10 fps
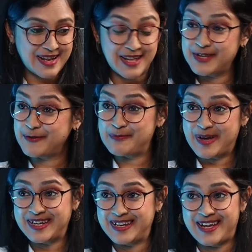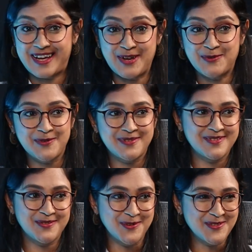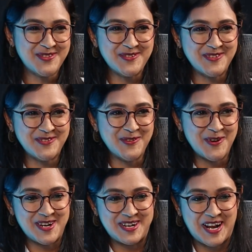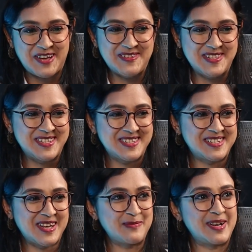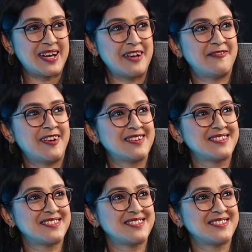And there were many. Like, I could go on a drive in the city and be like, I flunked